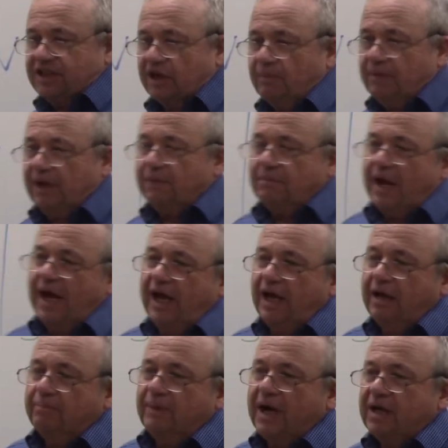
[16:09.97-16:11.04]
that are being
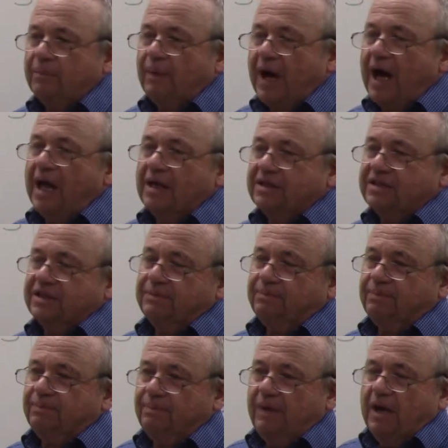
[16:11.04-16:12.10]
made by the policy
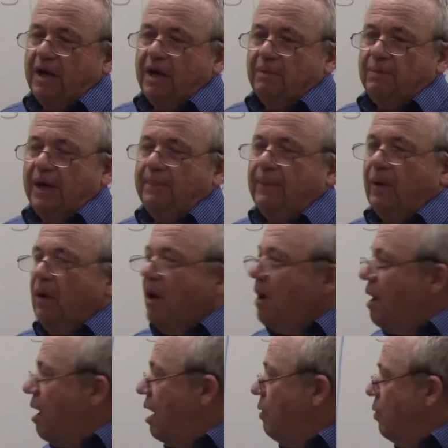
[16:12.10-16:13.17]
people
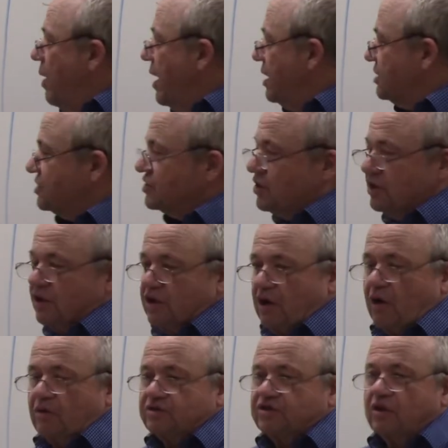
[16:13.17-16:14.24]
on where this is going to
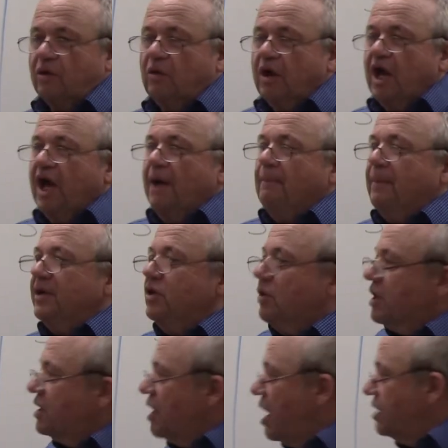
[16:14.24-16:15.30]
go. So, but you
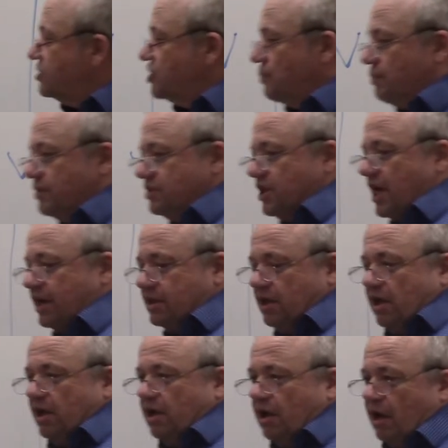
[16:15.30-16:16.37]
can also
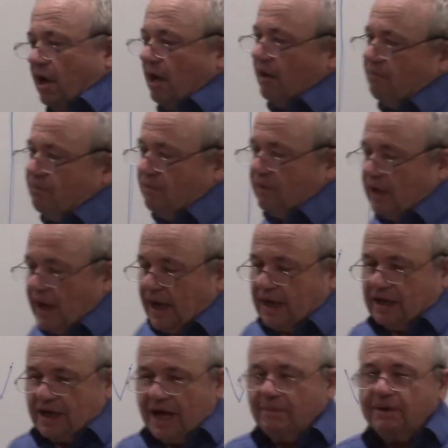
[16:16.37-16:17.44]
project
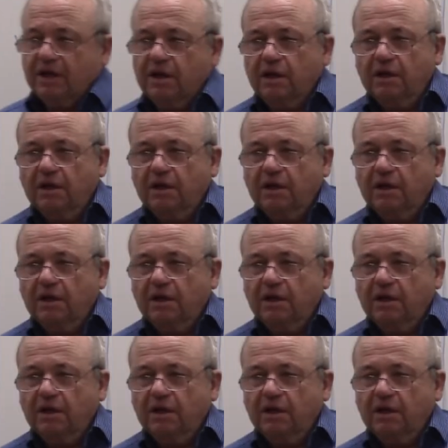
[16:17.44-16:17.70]
economic